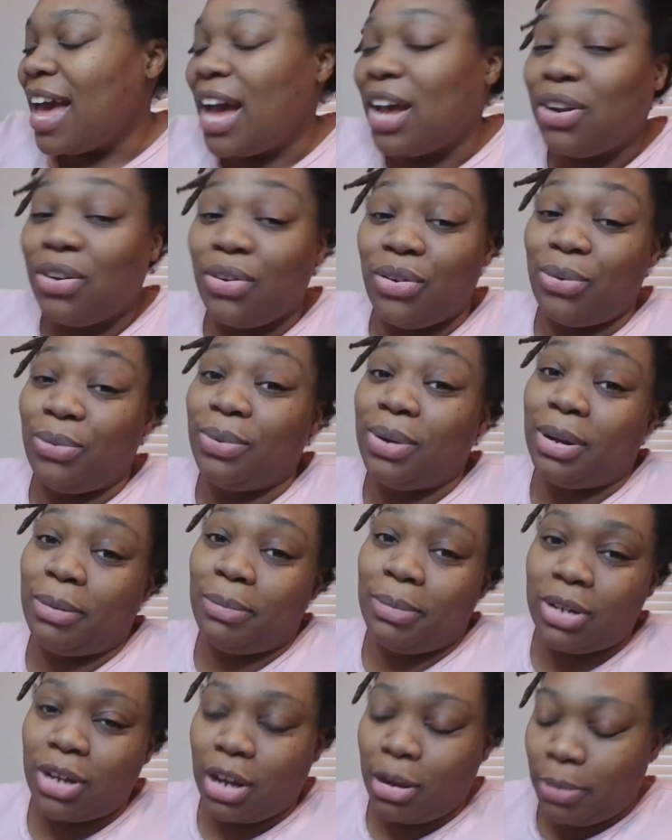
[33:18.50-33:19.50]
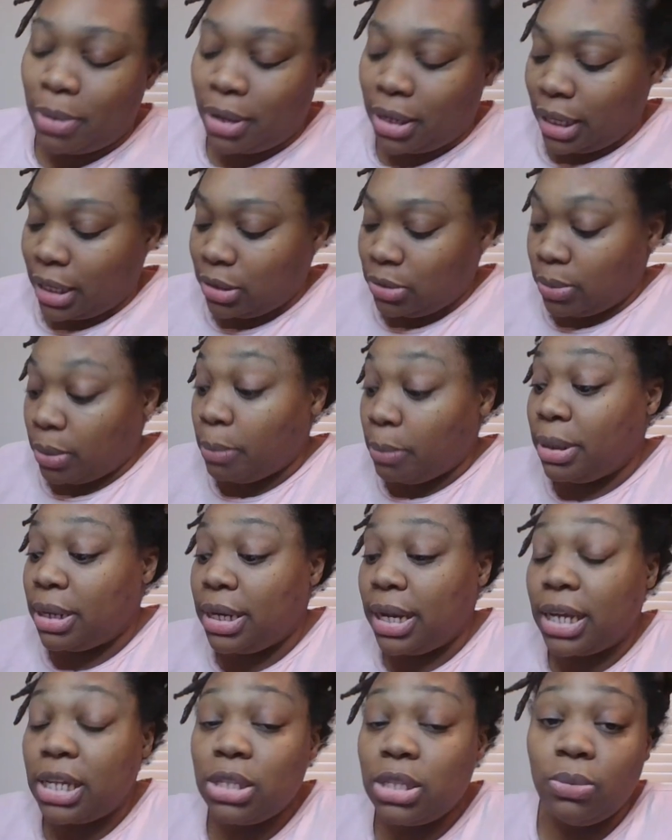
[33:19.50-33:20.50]
I don't know what I'm gonna talk about next, but
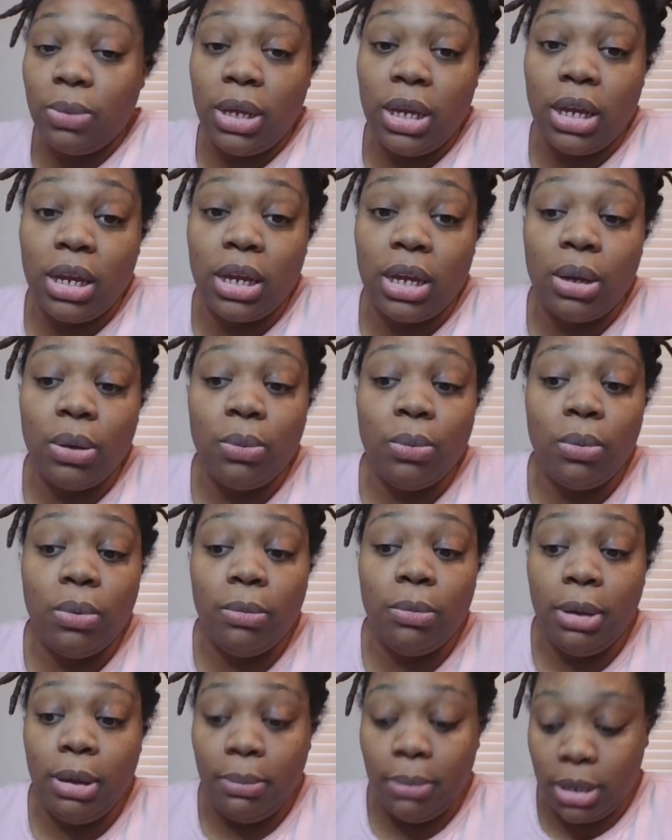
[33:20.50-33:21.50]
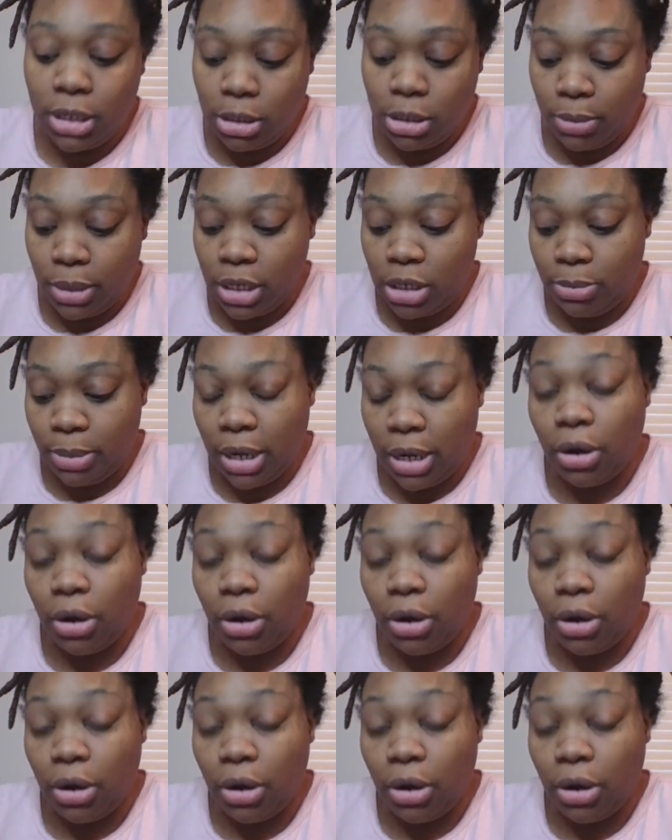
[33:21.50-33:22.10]
next week will be much better,